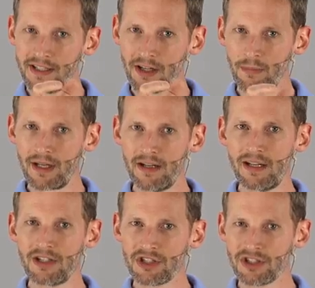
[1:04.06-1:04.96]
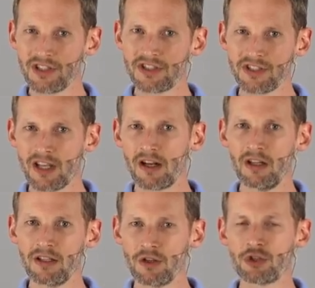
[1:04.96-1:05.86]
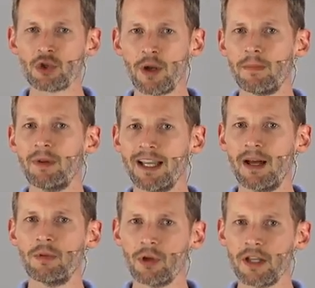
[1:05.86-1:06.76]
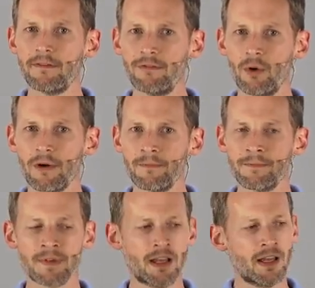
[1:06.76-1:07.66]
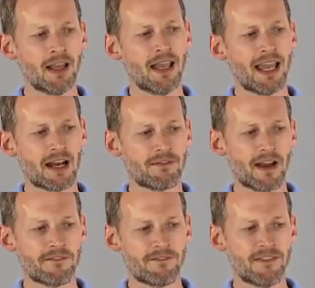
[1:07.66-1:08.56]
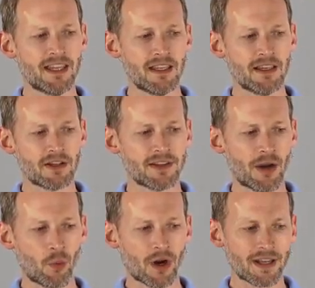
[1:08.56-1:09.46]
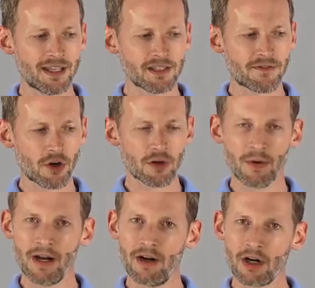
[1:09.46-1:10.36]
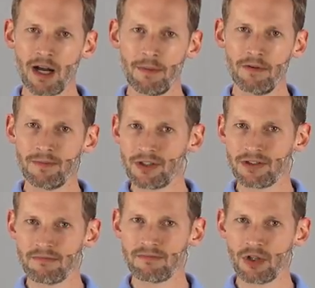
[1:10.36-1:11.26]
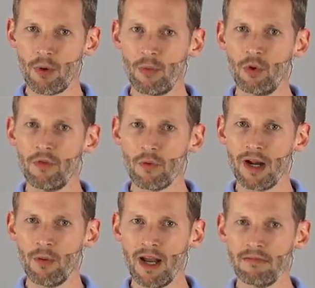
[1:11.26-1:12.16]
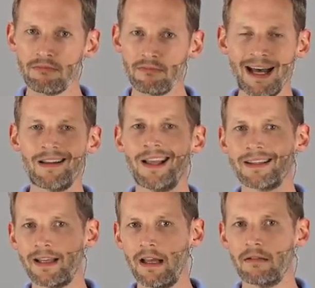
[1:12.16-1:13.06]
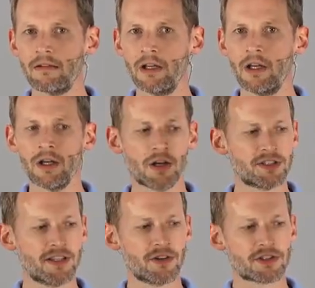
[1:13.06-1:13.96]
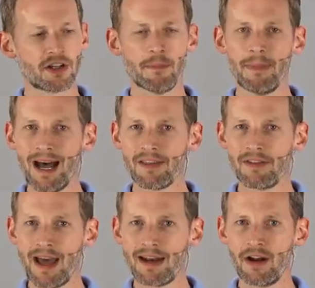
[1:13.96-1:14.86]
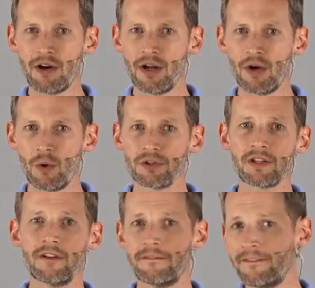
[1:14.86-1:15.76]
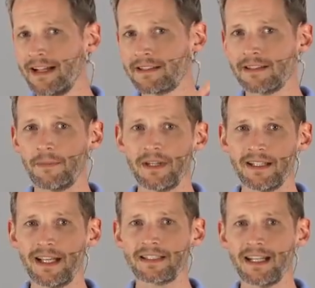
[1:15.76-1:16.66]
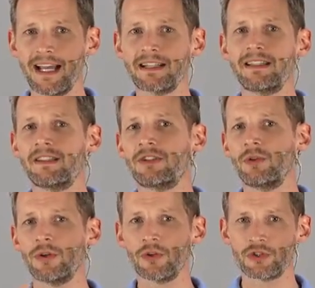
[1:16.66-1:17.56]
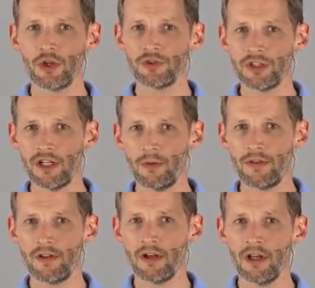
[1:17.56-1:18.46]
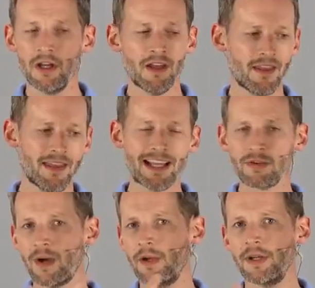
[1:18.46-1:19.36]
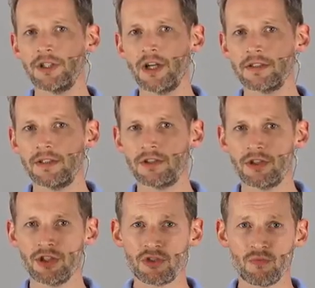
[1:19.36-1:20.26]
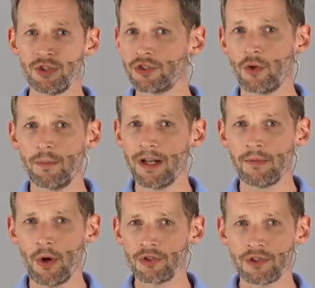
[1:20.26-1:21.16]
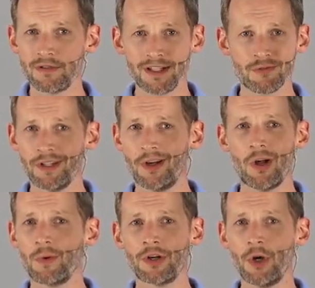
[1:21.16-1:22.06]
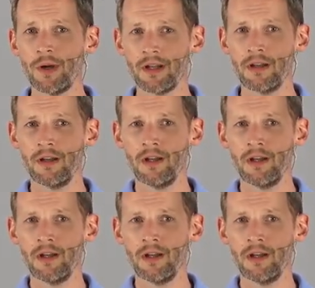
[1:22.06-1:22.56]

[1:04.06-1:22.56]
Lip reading: little bit, and it's just a subtle little joint play I'm looking for. And if I feel that one of these vertebrae or a couple of them just don't move the right way, I don't like that. Because either it's going to bother that area or it's going to affect something that's connected to it or associated with it. That's why we adjust it, to just restore better motion. That's really all we're doing.